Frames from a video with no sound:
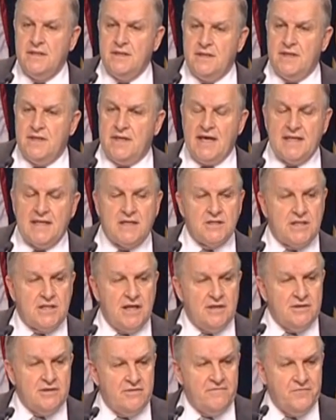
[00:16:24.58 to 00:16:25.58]
And I could
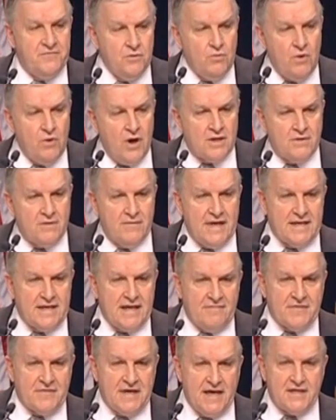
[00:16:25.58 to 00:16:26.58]
tell you, if you walk around
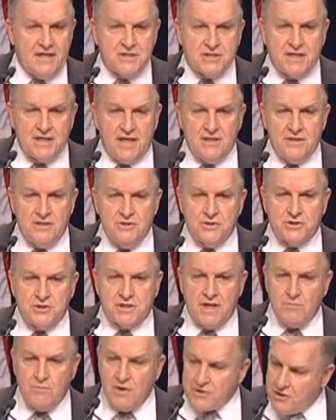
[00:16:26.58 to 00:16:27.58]
Afghanistan and you
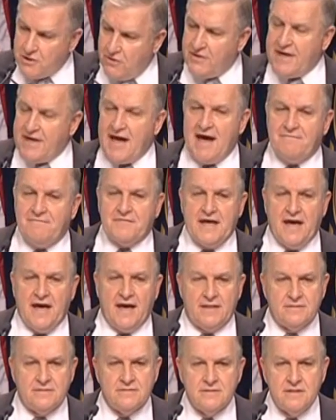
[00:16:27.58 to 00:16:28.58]
say, well, you're an
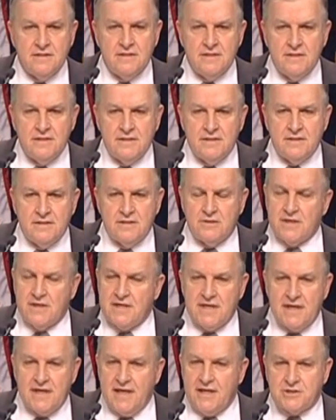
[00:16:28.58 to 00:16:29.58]
Afghan, you're going
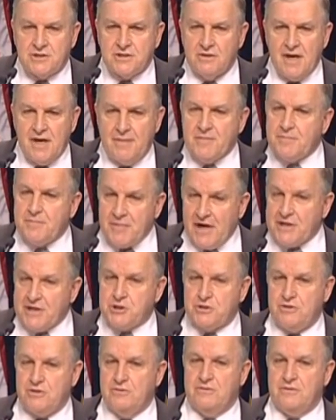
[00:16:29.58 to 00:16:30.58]
to get an answer, I'm a
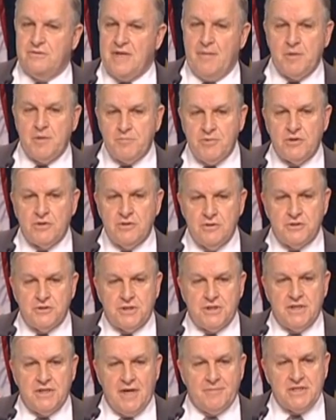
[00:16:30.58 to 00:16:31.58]
Pashtun, I'm a
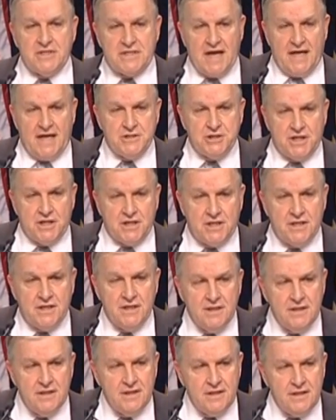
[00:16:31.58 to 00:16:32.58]
Baluchi, I'm a Tajik.
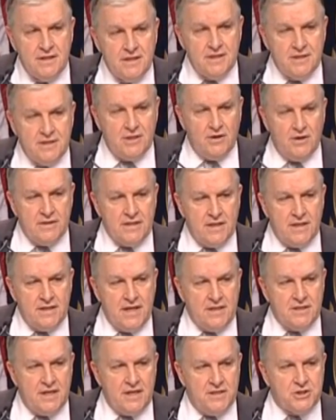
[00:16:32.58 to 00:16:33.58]
You know,
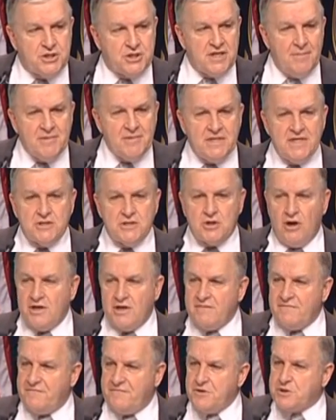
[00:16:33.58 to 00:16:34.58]
and some of these
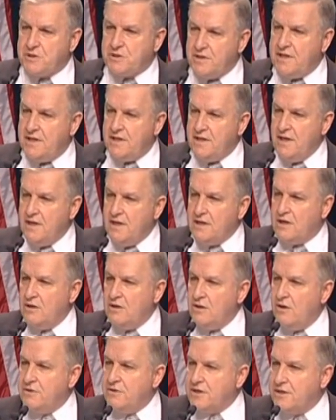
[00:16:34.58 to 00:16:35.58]
artificially,
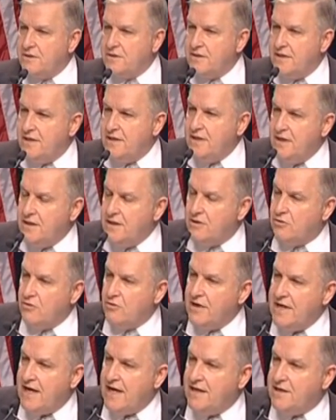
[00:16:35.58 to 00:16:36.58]
colonially
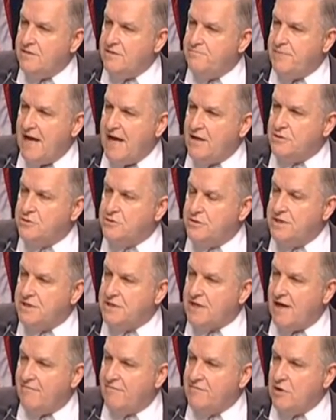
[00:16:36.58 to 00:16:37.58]
created
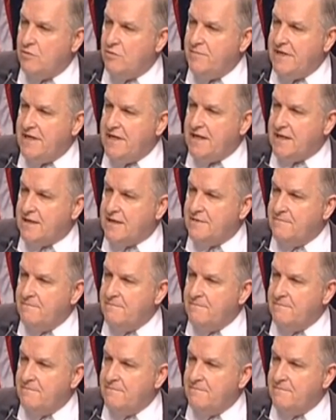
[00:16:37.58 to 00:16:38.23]
boundaries have no meaning.